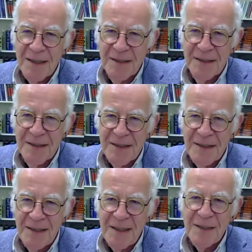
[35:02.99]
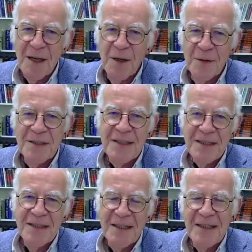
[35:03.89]
are in our
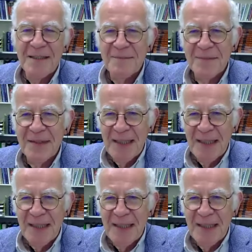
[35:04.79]
DNA,